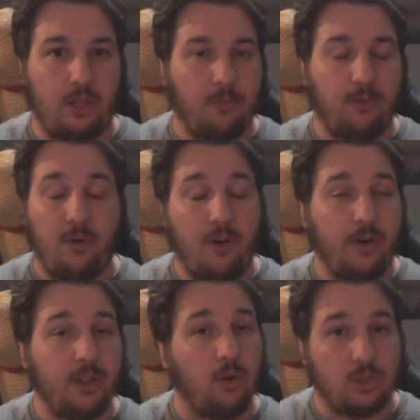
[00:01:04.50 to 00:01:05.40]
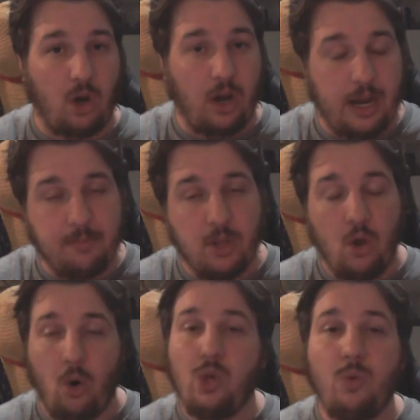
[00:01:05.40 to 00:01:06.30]
them for a very long time,
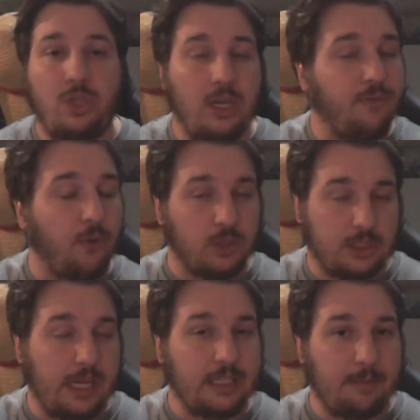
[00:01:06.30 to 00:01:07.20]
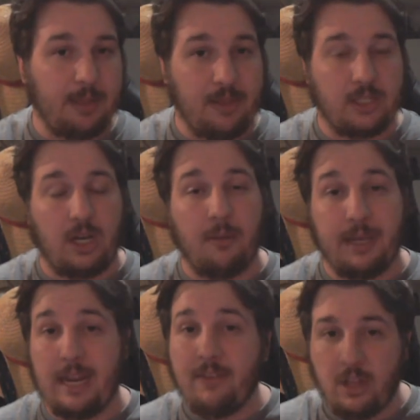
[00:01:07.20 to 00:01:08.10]
or you did foresee something like this coming.
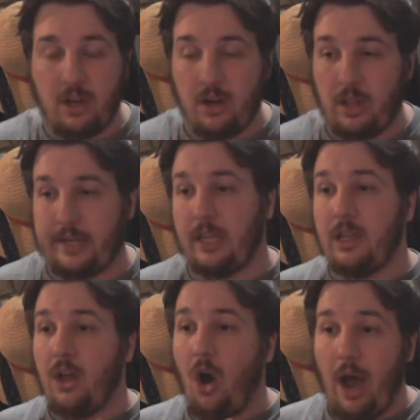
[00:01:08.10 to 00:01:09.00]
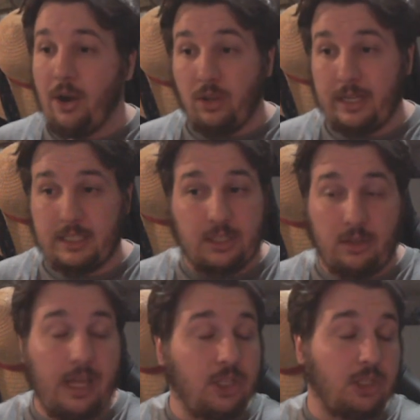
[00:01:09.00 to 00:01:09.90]
And even though, like, I don't like to sell
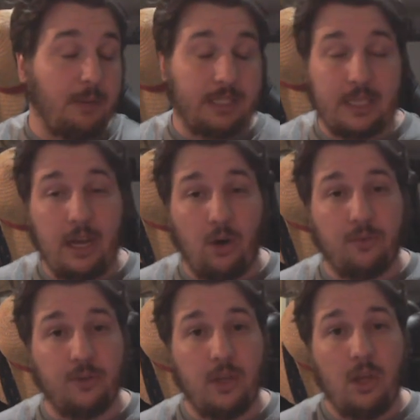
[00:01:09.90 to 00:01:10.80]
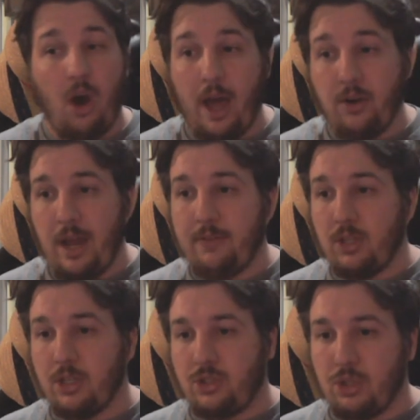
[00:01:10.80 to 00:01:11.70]
legends myself, I don't have a
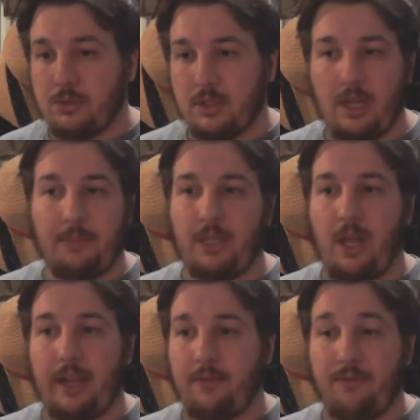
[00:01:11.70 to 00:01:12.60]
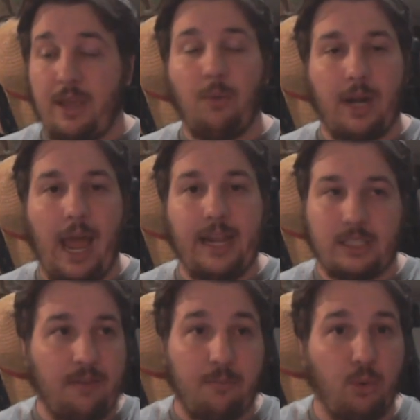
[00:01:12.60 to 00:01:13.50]
lot of dupes of something like V one Ace. I
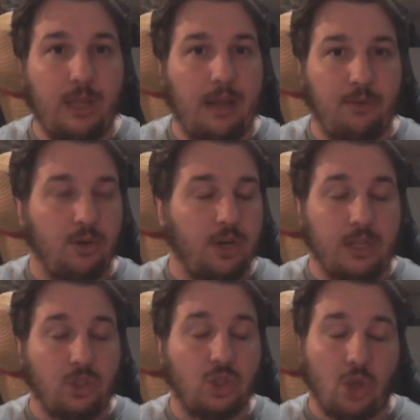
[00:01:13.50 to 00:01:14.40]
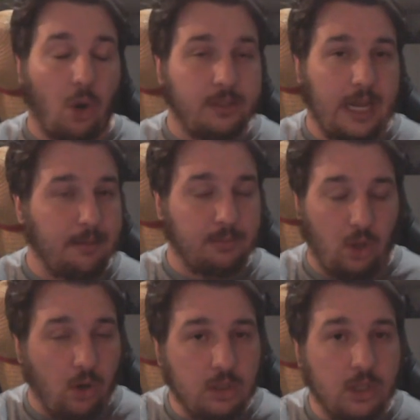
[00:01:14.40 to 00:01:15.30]
haven't pulled that unit in so damn
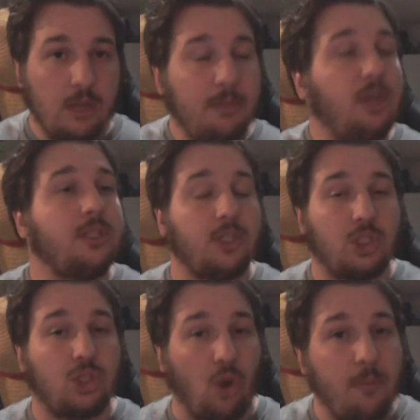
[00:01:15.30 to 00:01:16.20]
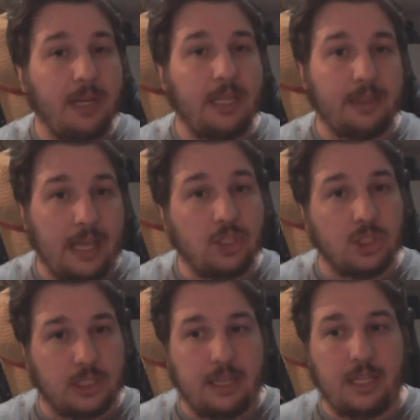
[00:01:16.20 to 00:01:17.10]
long because there are so many
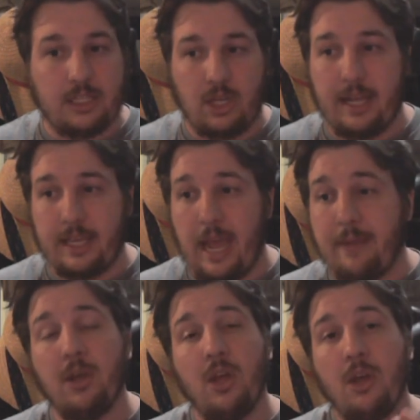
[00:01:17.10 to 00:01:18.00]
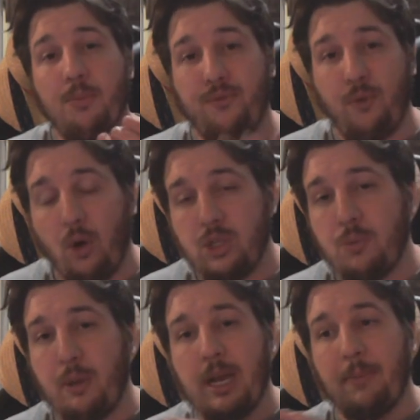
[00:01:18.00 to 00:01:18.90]
legends in the entire game. Before you
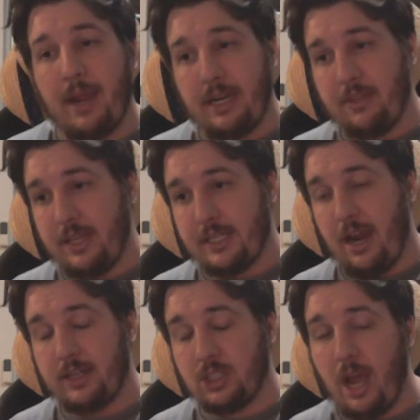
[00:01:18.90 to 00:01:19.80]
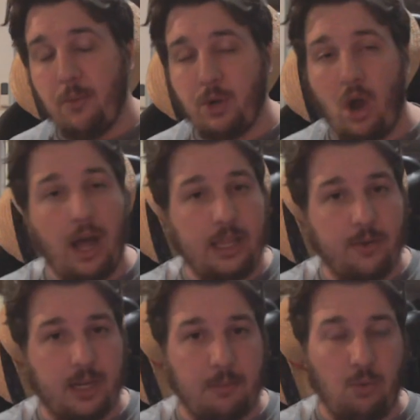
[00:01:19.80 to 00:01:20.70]
pick up any of these characters, I would highly
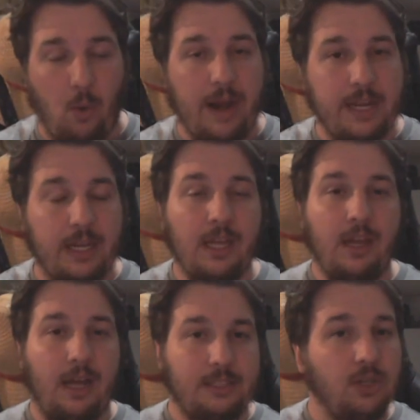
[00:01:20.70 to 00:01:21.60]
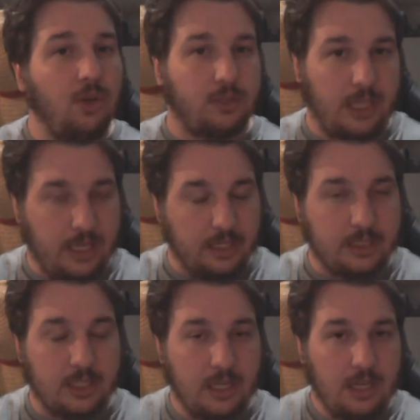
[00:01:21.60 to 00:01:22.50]
recommend waiting until your
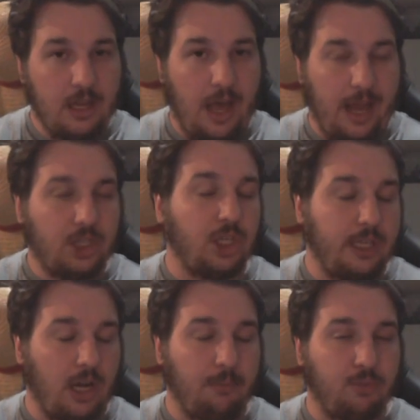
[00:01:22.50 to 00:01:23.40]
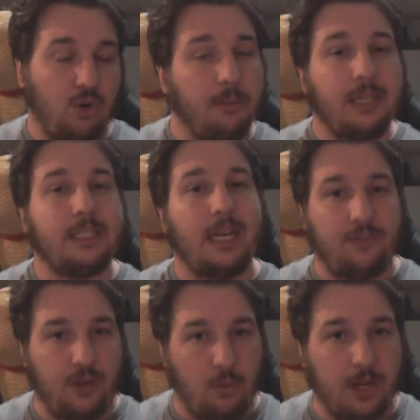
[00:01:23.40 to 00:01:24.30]
tickets actually come through. But in today's
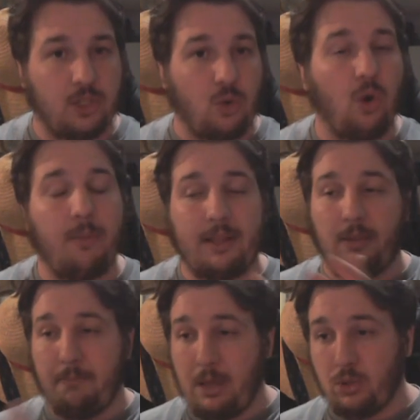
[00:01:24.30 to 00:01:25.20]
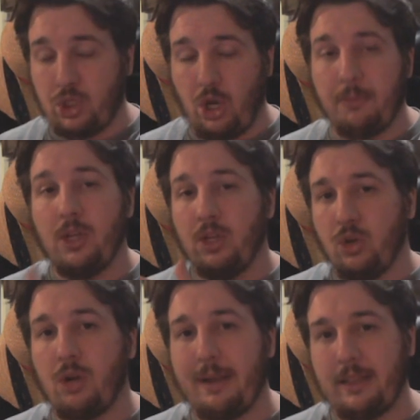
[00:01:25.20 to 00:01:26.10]
video, we're going to talk about the metal shop,
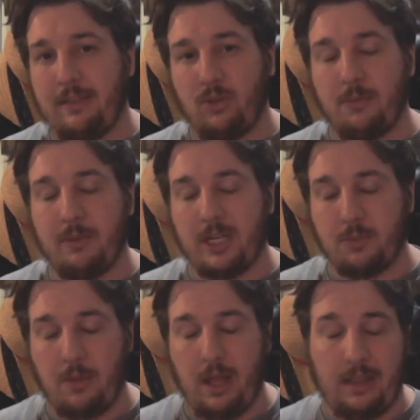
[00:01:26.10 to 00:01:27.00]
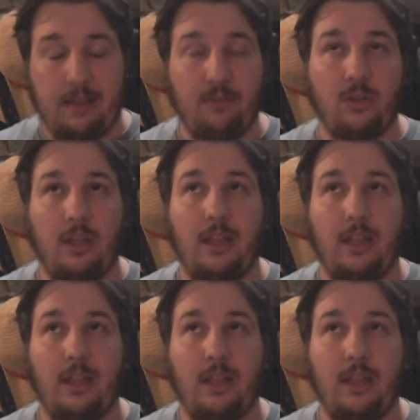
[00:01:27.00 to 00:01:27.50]
talk about level limit, uh, level